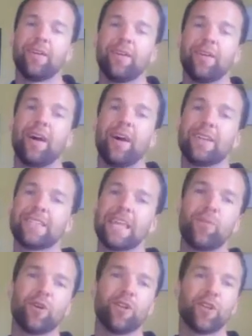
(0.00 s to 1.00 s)
Uh,
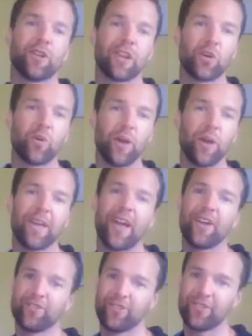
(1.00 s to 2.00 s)
today we're going to look at a quick
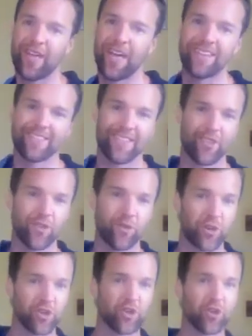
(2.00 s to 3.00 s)
exercise that you
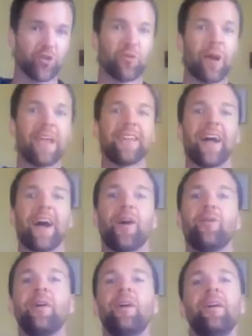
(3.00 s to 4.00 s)
can do right now